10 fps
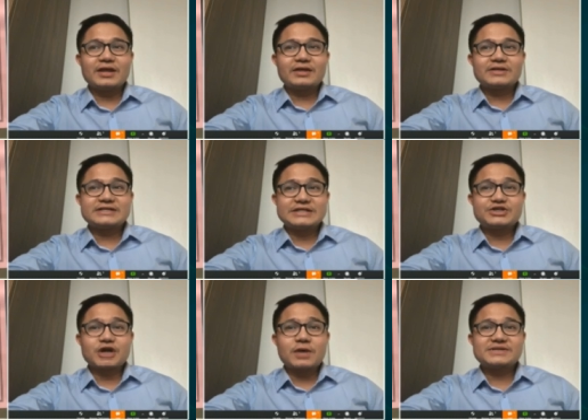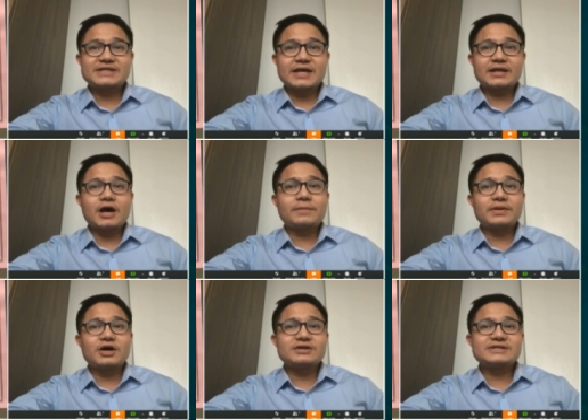tea shops set up
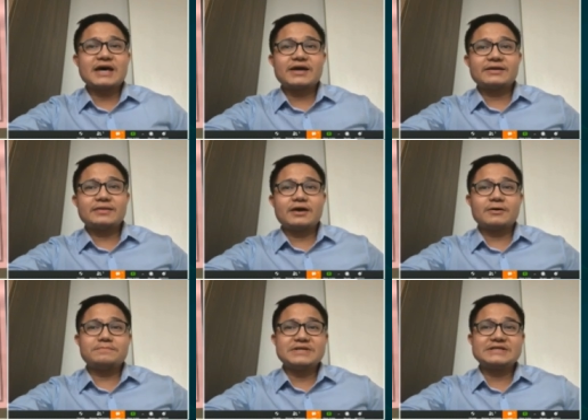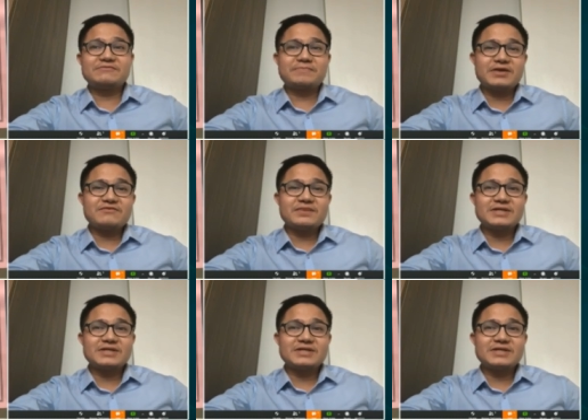alongside busy pavement